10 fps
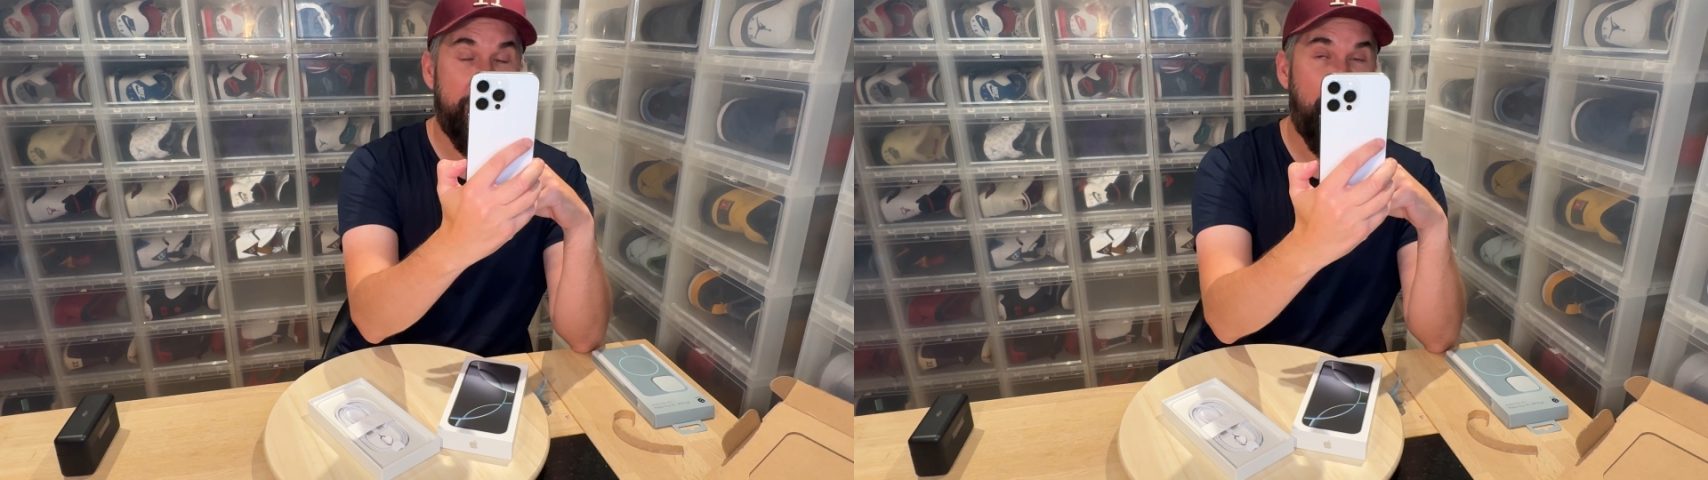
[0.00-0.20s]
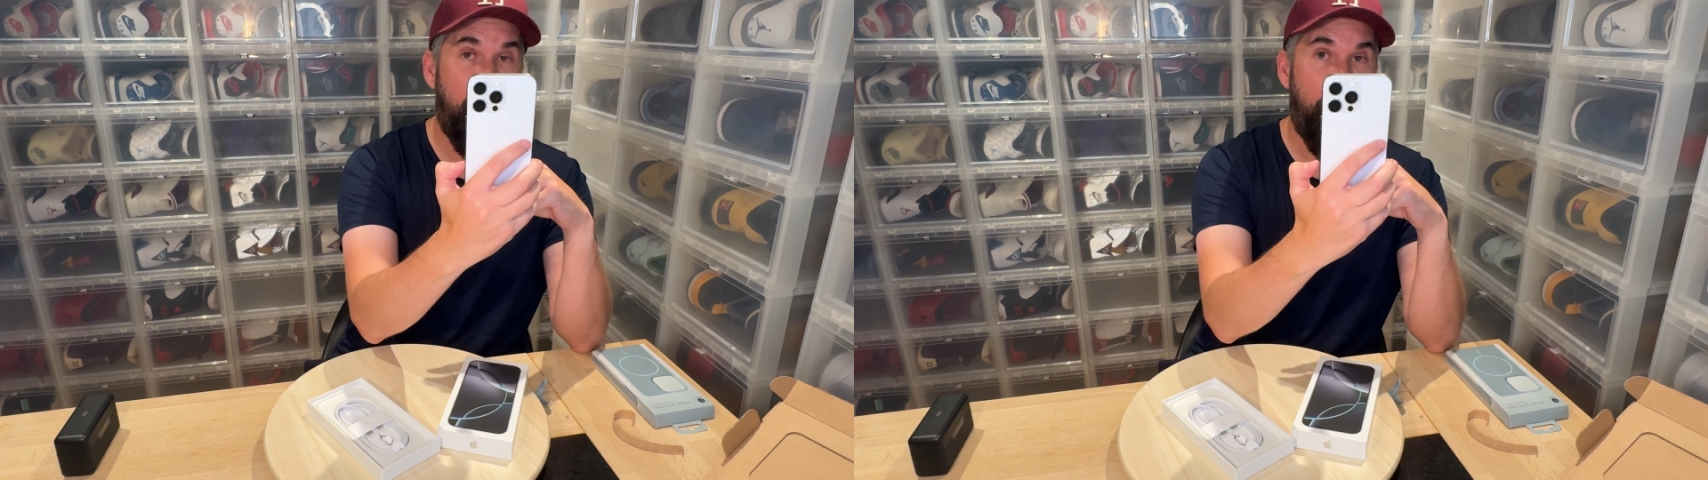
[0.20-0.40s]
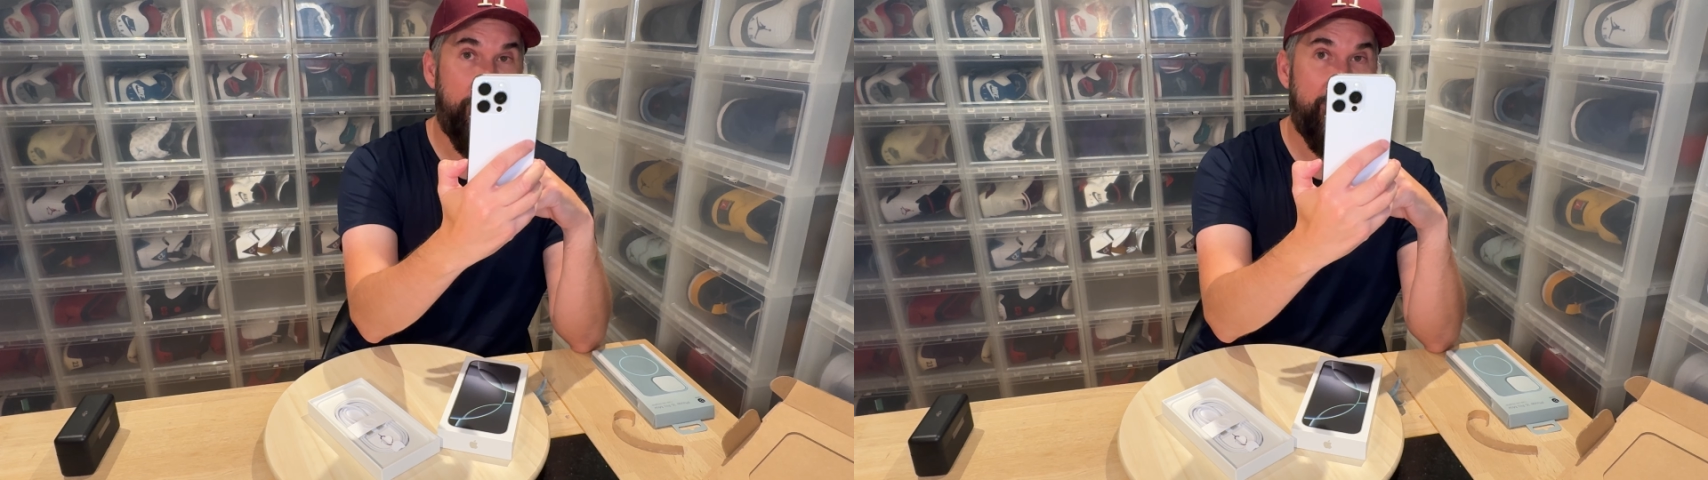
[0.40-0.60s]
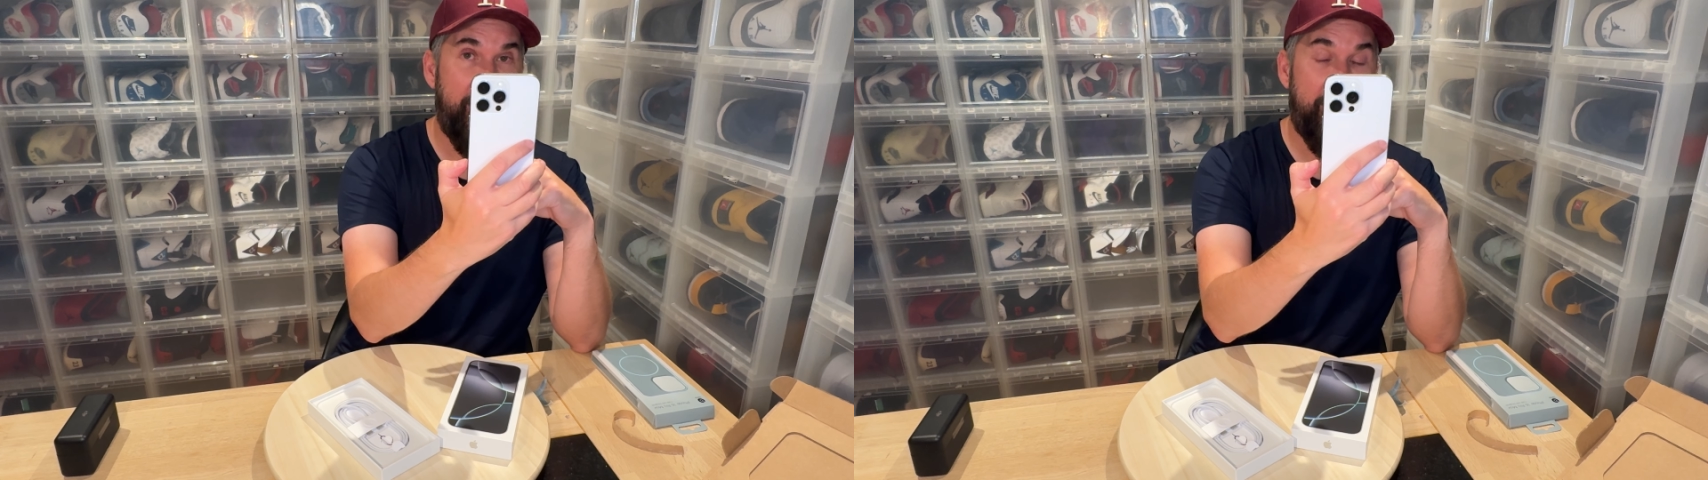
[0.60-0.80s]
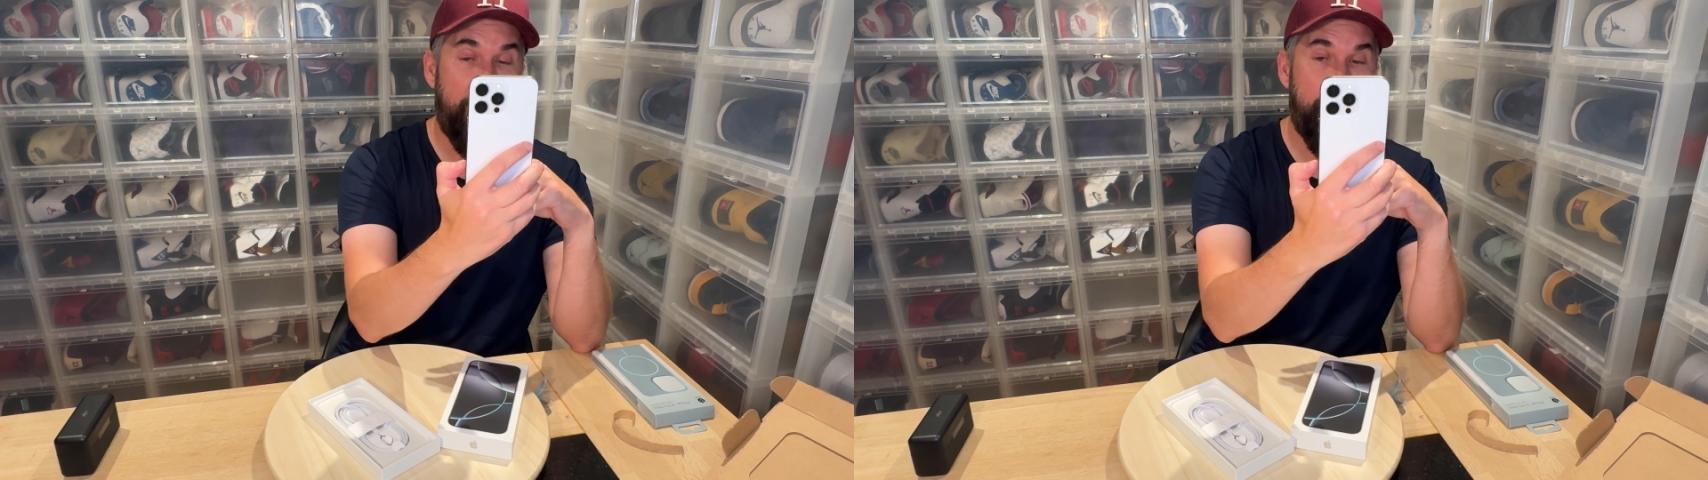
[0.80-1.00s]
hard
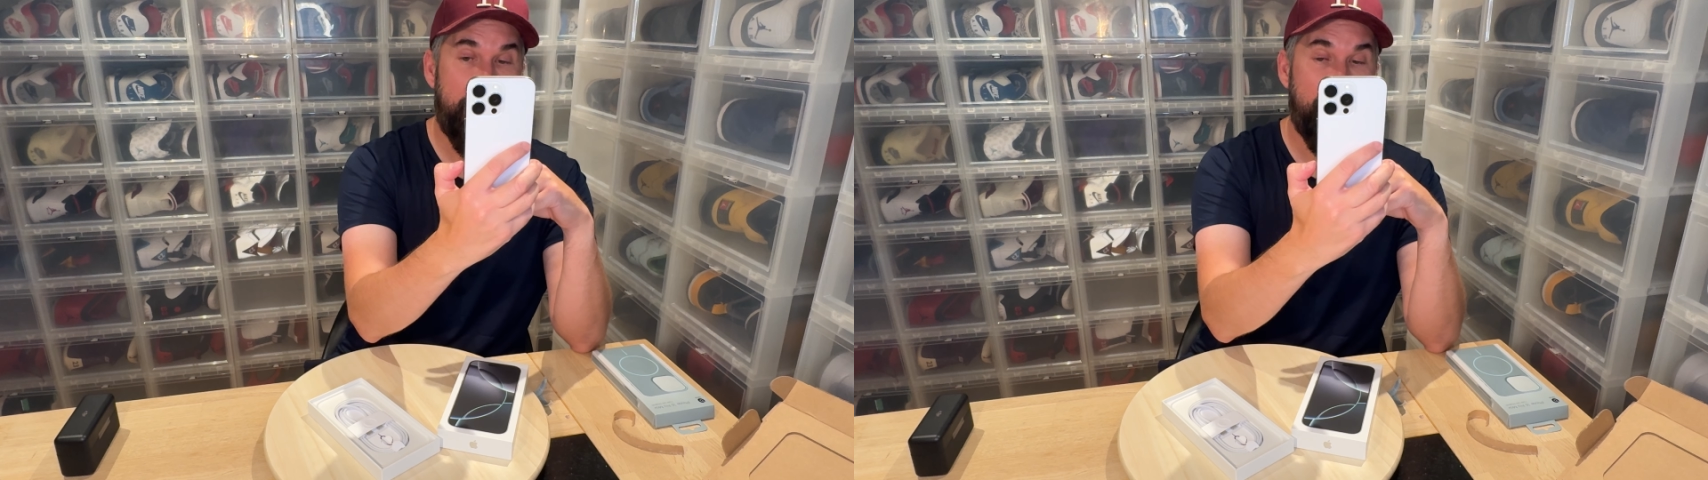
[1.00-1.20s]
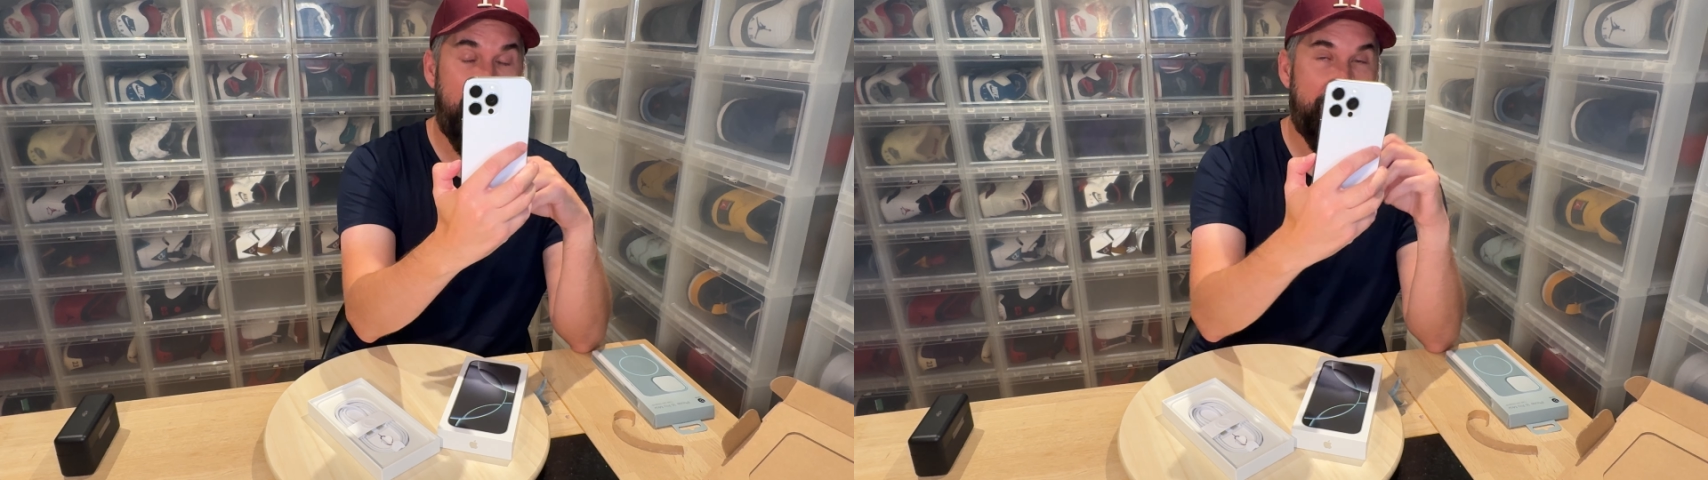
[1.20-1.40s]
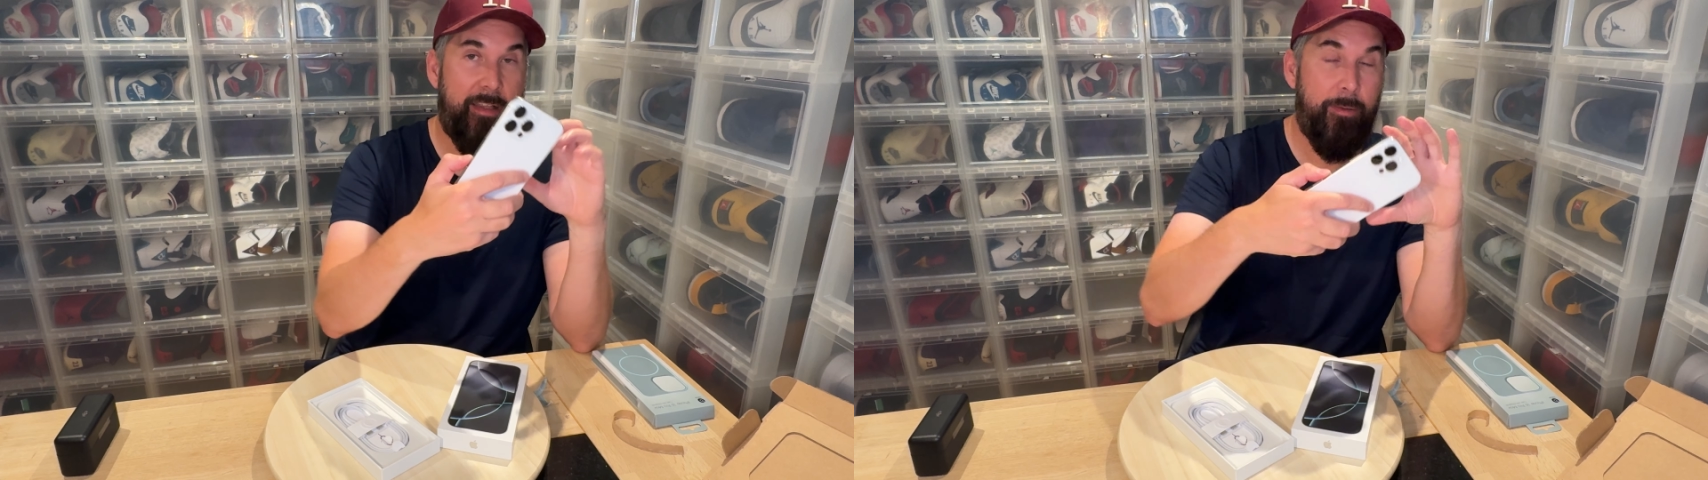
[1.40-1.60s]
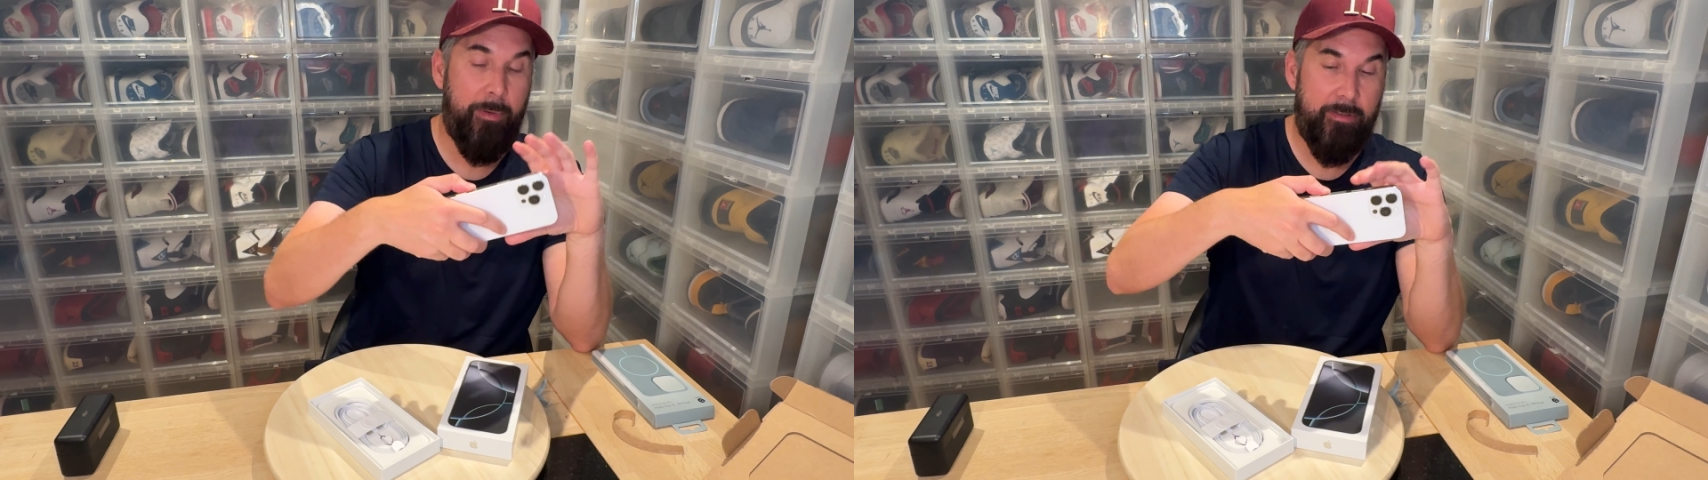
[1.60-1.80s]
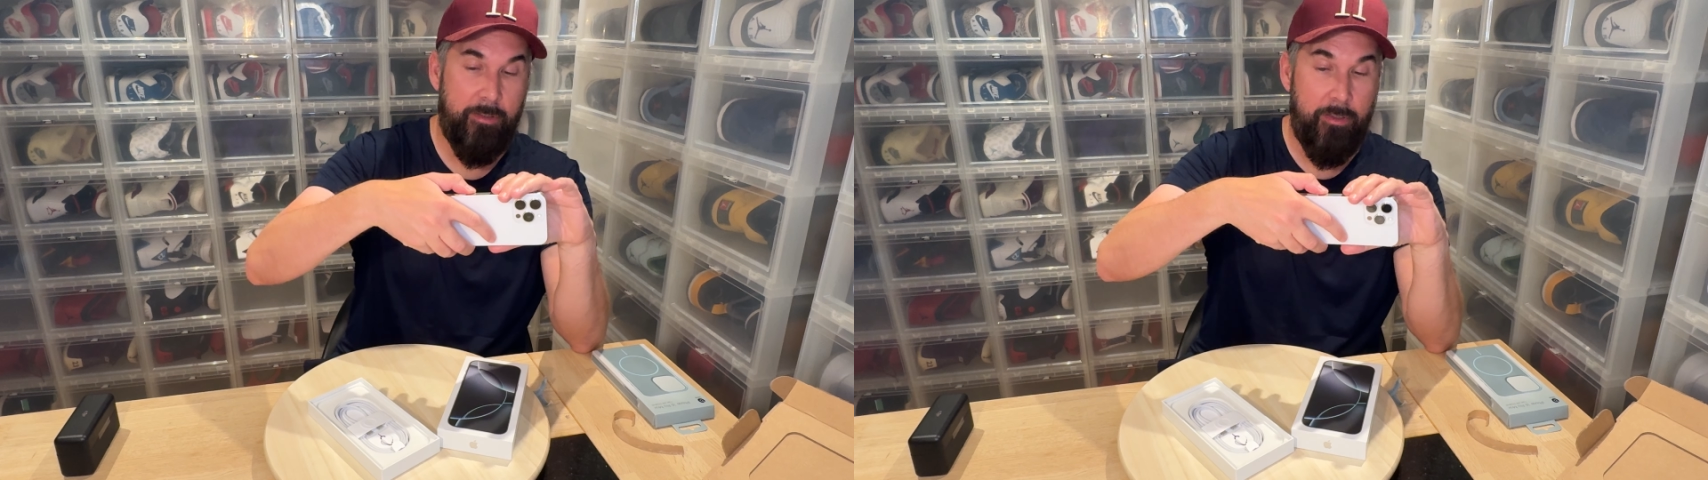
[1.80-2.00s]
taking the picture like that, but